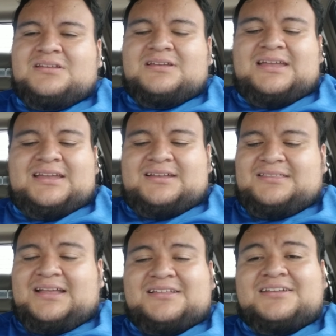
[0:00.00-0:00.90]
And
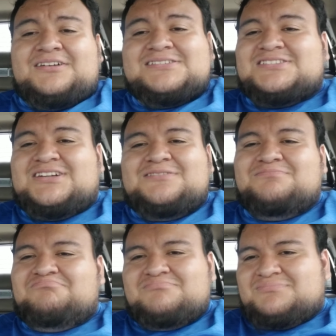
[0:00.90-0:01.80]
I could tell his son
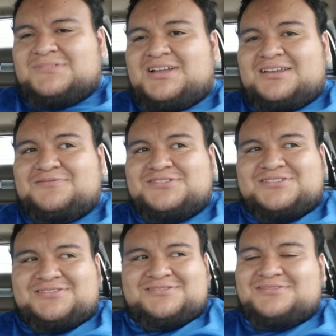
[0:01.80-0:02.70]
kind of was
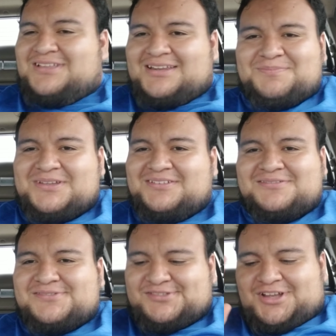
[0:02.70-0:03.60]
just letting me
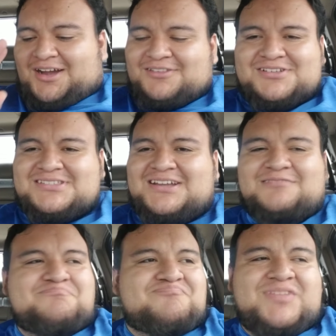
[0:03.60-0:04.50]
talk to his dad.
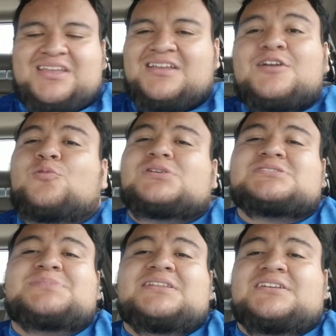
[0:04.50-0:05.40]

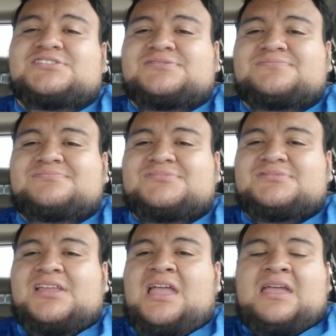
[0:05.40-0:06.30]
Wasn't paying attention.
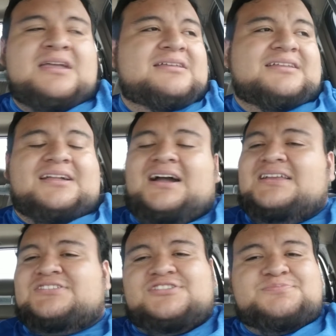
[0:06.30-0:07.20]
The guy
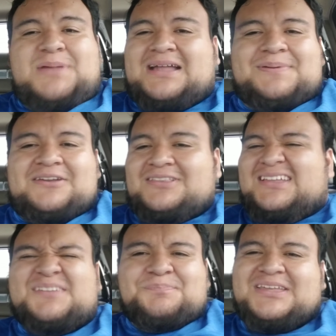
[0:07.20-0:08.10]
starts
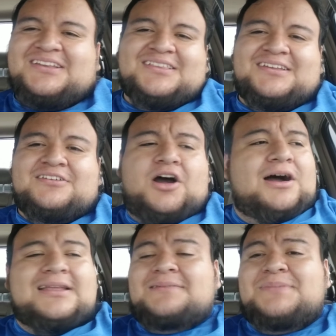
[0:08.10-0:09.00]
backpedaling immediately. Oh,
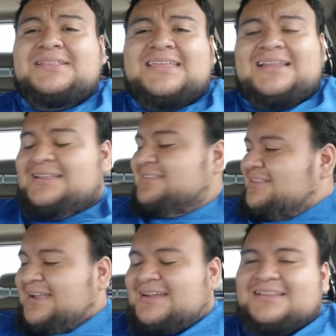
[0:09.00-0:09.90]
I didn't mean that.
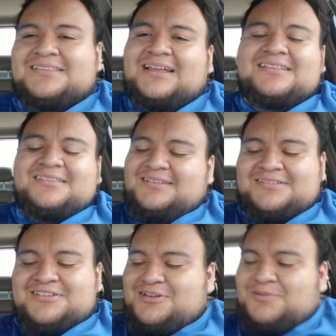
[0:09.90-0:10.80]
Like, I
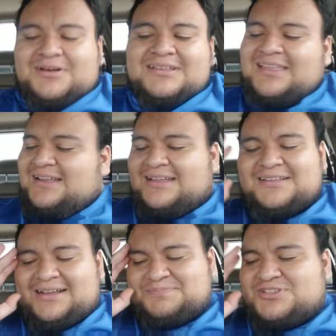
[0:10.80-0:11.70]
you know what? Like,
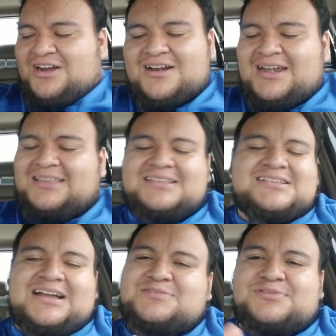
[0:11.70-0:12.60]
I'm sorry. These
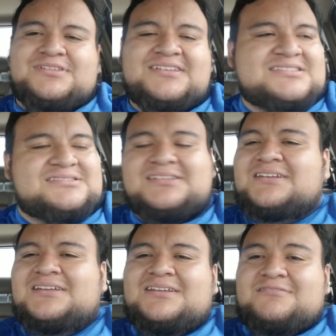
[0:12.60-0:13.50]
guys were this. And
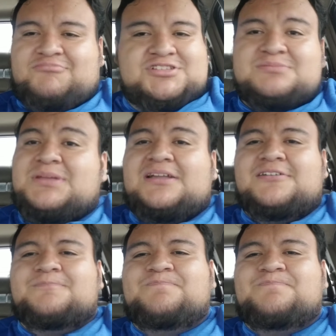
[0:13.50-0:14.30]
it doesn't matter.